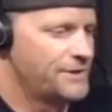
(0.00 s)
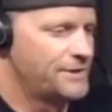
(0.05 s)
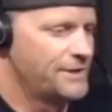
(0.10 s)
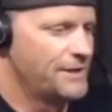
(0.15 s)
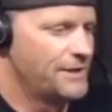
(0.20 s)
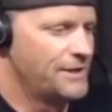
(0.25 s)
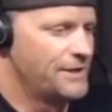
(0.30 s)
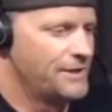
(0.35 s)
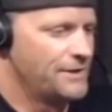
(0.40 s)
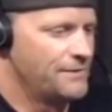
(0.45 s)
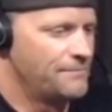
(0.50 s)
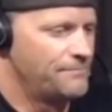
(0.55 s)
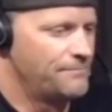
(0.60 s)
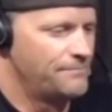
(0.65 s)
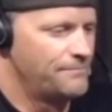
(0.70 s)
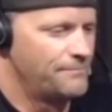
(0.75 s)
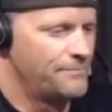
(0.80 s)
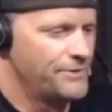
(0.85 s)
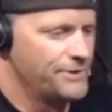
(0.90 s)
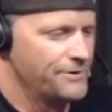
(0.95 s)
uh,
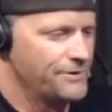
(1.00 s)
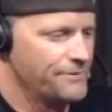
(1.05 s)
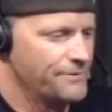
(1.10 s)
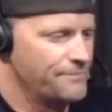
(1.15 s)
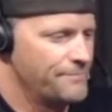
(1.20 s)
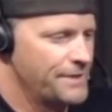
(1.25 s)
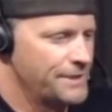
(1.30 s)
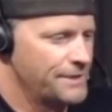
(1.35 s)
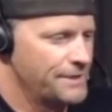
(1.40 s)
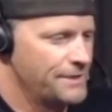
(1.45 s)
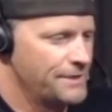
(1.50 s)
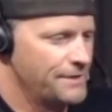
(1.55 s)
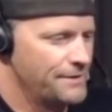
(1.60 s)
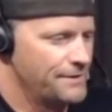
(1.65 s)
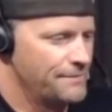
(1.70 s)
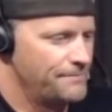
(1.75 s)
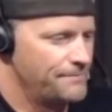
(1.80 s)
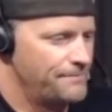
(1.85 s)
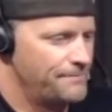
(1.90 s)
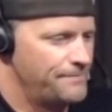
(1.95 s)
when you're making
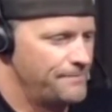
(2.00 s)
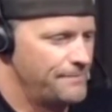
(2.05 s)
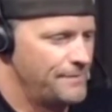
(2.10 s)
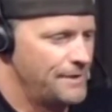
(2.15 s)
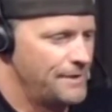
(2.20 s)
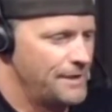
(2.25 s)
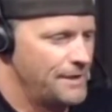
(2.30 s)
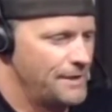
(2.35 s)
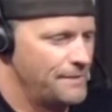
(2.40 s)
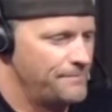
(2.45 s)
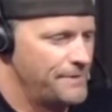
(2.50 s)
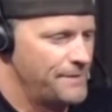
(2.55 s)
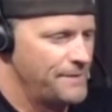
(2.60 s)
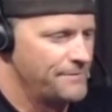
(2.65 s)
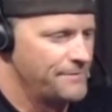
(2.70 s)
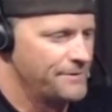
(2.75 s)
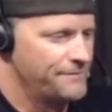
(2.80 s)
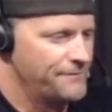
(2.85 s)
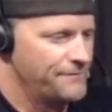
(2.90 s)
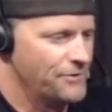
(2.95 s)
a, uh
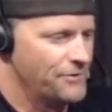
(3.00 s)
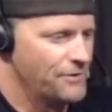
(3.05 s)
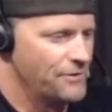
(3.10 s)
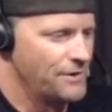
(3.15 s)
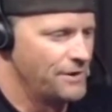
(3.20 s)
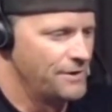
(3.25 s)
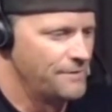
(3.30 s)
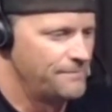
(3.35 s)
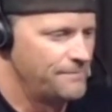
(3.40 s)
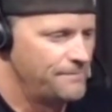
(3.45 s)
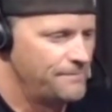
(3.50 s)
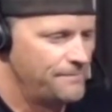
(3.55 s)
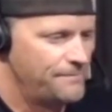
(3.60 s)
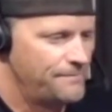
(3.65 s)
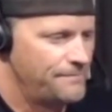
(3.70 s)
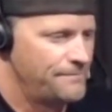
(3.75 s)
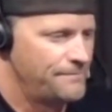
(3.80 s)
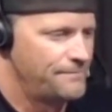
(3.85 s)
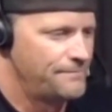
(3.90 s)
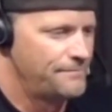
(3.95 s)
payment for a,
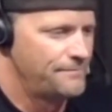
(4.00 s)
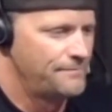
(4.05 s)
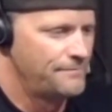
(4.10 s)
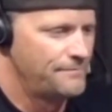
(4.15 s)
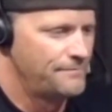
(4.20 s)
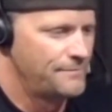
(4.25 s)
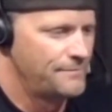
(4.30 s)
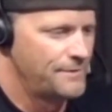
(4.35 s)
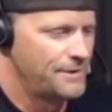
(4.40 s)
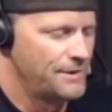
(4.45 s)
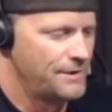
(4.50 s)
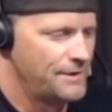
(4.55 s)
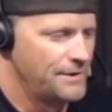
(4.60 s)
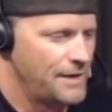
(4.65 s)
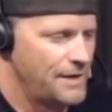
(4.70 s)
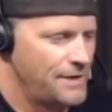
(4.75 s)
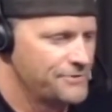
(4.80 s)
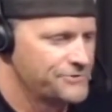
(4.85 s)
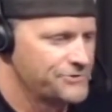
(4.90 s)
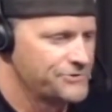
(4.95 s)
a,
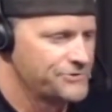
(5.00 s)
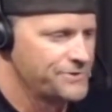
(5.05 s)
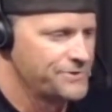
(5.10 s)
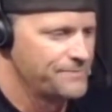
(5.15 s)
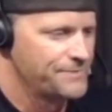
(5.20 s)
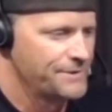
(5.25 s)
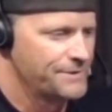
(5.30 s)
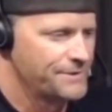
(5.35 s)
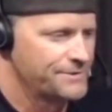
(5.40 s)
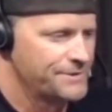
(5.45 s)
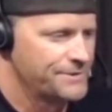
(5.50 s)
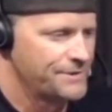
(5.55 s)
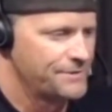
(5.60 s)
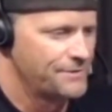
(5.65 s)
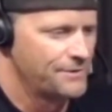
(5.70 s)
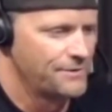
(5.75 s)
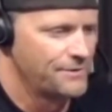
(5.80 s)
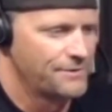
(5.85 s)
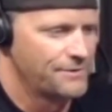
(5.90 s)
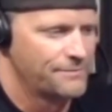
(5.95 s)
house or something, is that
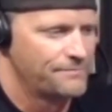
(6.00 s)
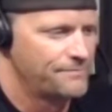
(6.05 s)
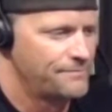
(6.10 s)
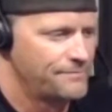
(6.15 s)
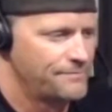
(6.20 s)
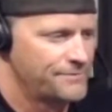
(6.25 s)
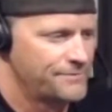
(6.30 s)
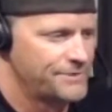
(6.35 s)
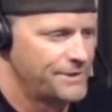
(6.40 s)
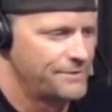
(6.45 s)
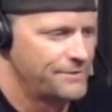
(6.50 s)
or is that? A-